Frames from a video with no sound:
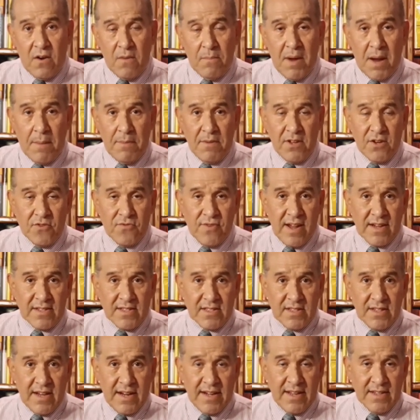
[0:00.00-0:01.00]
Bible and Tract
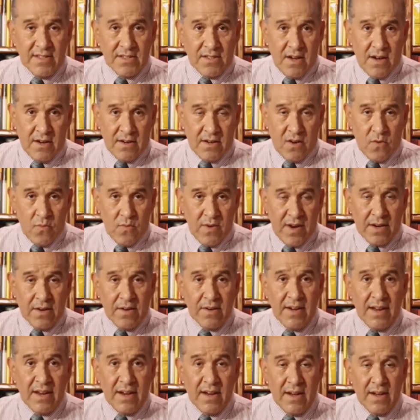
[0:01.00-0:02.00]
Society has gone on
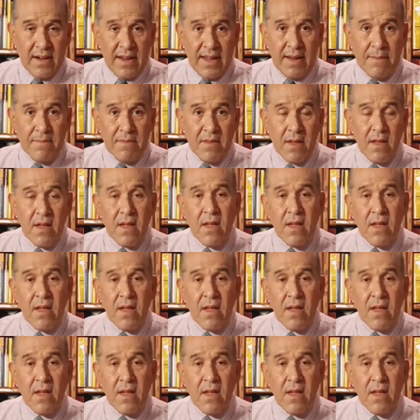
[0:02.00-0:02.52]
record and claimed,